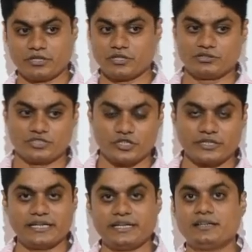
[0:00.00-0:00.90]
because you are
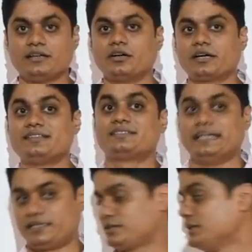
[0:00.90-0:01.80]
writing
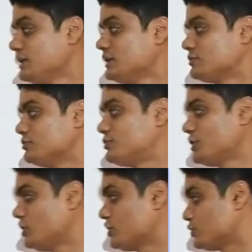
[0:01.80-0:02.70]
set. So
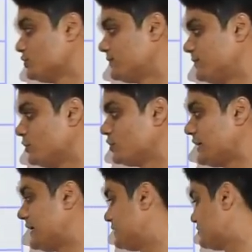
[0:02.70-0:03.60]
0, 2,
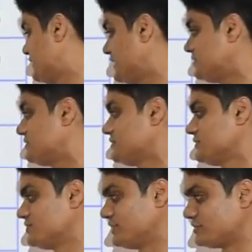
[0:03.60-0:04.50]
4 as well
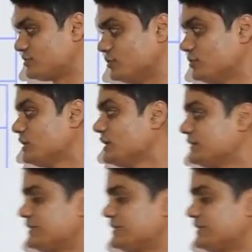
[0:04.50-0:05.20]
as 6. So